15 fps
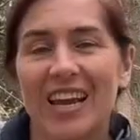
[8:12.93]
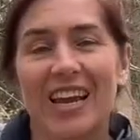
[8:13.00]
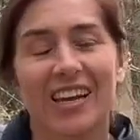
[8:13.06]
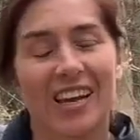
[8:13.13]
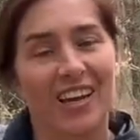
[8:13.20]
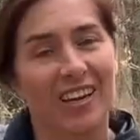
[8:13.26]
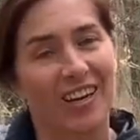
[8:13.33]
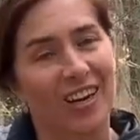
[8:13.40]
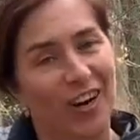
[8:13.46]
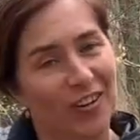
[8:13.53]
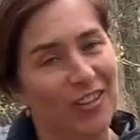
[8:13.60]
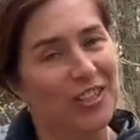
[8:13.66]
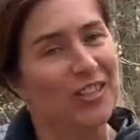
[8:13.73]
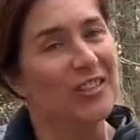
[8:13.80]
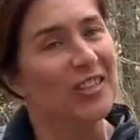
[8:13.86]
And I
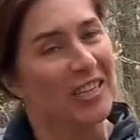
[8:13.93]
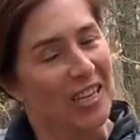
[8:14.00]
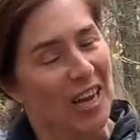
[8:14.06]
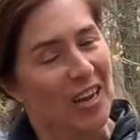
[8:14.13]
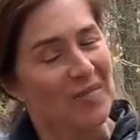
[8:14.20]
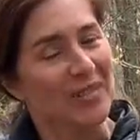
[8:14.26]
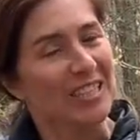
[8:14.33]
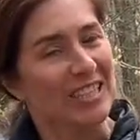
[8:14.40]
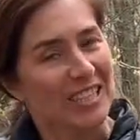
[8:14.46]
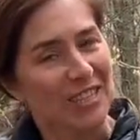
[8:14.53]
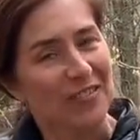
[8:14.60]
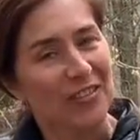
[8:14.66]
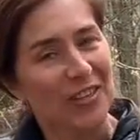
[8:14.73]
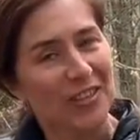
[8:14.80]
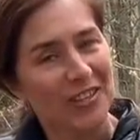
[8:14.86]
encourage you to come and see
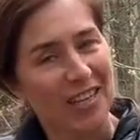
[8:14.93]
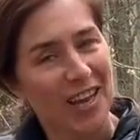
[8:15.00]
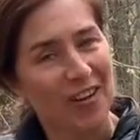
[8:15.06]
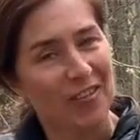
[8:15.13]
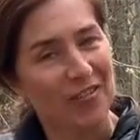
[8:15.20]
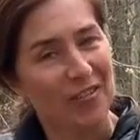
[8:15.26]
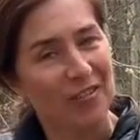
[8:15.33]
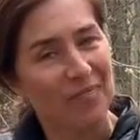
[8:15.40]
for yourself.